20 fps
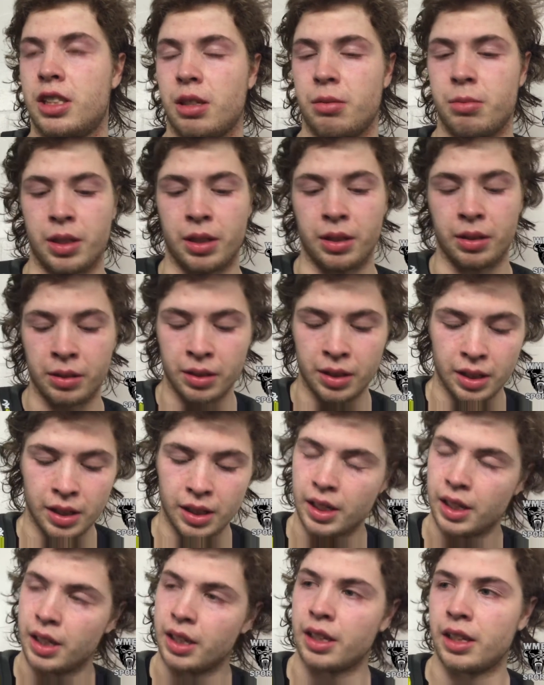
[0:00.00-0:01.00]

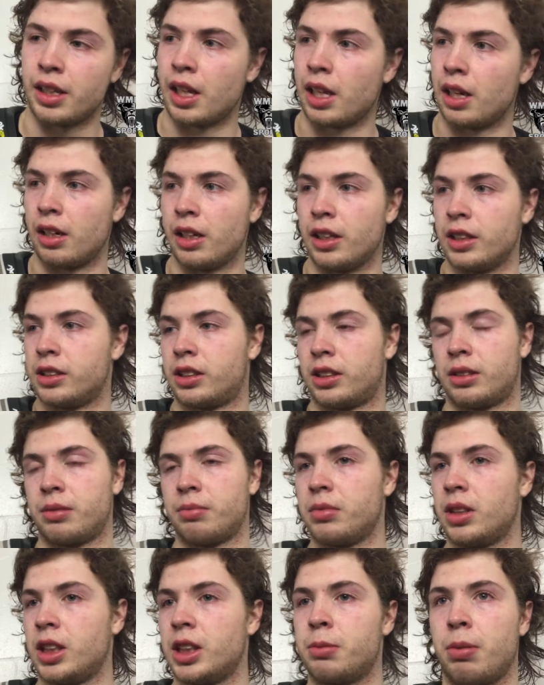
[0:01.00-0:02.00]
They had a nice
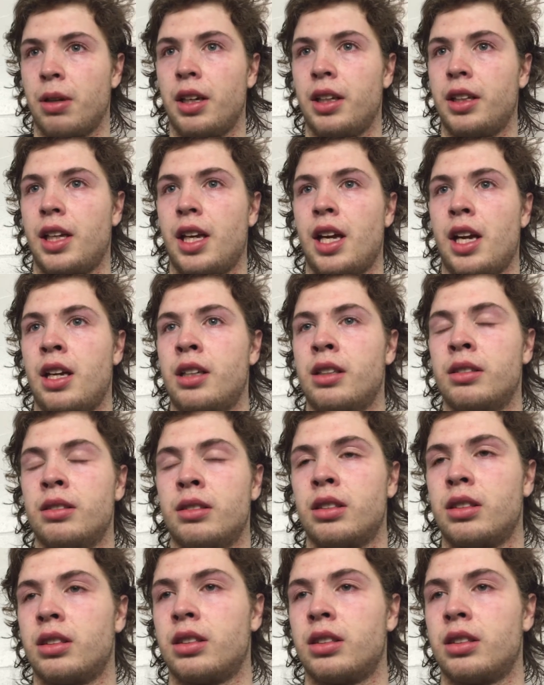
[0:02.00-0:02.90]
play at the end.